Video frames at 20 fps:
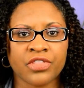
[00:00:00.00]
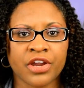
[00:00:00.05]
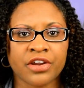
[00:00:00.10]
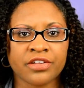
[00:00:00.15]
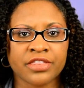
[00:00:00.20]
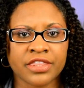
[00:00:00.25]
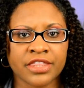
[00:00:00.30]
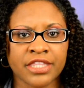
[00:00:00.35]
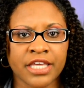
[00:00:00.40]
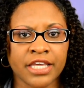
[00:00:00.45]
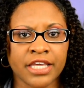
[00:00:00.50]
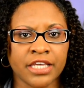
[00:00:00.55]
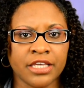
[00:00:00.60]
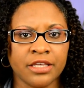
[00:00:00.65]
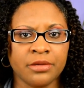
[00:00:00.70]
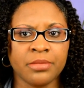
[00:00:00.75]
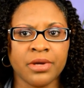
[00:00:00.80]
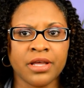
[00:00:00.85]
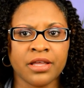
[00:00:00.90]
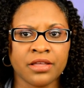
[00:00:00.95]
their
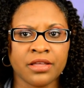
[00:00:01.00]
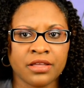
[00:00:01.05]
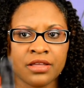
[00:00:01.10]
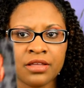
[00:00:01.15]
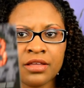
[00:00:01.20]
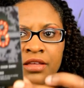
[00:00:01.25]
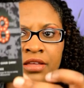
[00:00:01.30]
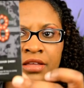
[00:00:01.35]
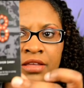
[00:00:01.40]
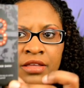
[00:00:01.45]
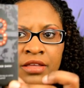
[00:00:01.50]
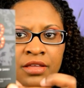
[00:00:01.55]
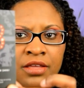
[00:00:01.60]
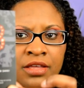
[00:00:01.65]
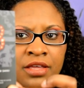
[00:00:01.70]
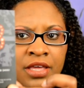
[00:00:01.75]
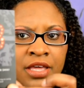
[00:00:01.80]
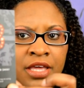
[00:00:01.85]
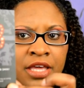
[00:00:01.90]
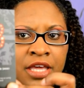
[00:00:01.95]
theme
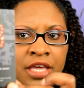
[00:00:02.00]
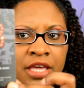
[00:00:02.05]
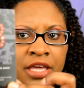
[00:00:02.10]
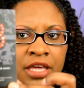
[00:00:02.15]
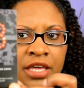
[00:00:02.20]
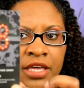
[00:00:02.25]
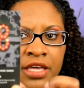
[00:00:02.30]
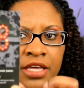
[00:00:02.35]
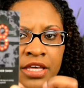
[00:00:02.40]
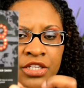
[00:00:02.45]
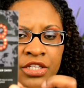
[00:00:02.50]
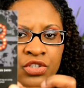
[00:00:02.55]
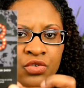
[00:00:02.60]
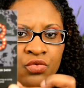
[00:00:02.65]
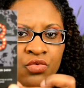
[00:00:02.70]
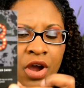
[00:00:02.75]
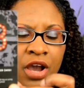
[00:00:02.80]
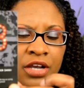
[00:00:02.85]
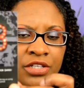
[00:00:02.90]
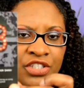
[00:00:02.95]
is
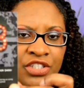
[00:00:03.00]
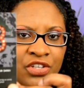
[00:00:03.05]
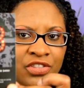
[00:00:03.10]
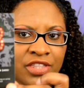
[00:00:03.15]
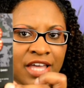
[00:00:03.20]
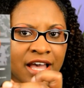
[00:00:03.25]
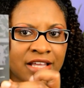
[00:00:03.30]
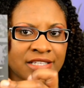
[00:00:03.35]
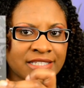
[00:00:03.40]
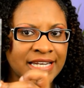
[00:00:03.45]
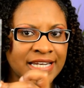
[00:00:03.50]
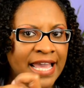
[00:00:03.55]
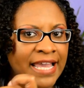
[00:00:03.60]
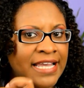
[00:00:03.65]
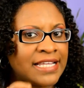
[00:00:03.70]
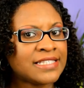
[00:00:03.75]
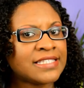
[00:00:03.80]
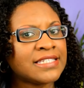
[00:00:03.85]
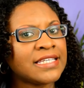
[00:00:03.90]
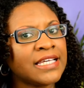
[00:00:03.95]
Rock
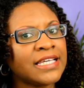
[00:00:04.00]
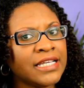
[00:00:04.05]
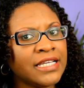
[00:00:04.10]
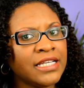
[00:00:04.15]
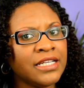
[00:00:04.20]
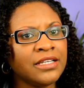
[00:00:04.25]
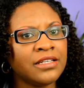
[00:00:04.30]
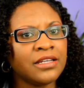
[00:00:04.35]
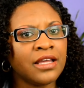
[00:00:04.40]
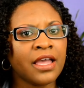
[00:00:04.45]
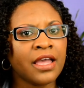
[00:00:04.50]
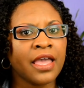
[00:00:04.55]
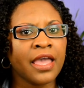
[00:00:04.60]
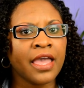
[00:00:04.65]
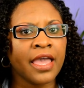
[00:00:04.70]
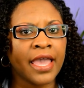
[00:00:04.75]
2018,